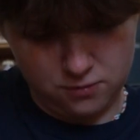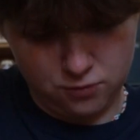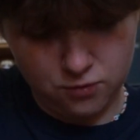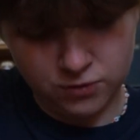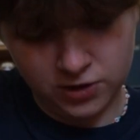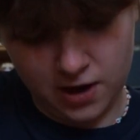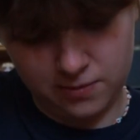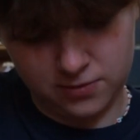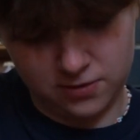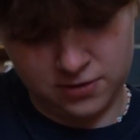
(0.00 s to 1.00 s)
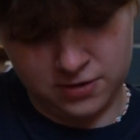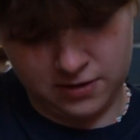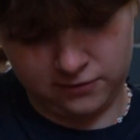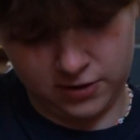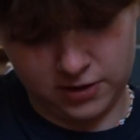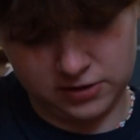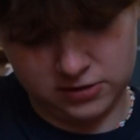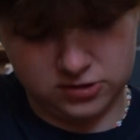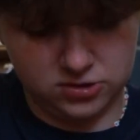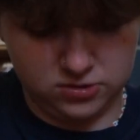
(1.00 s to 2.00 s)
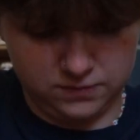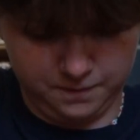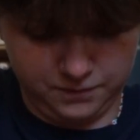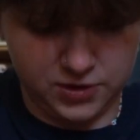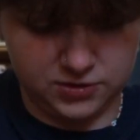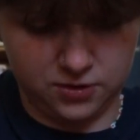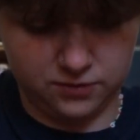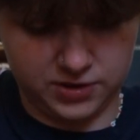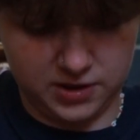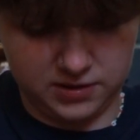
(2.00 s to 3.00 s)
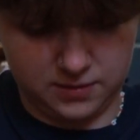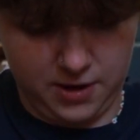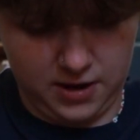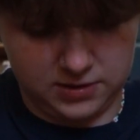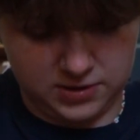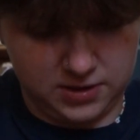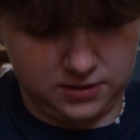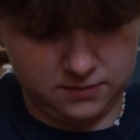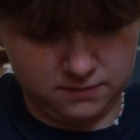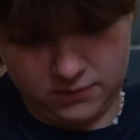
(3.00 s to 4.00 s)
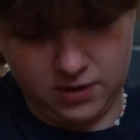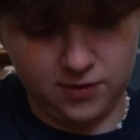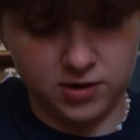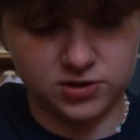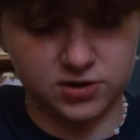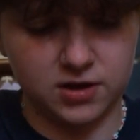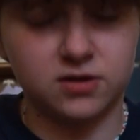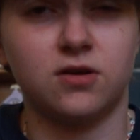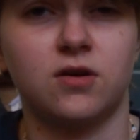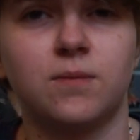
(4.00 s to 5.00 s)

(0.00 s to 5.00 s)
what would happen if I dissolved it in the packaging? If I just like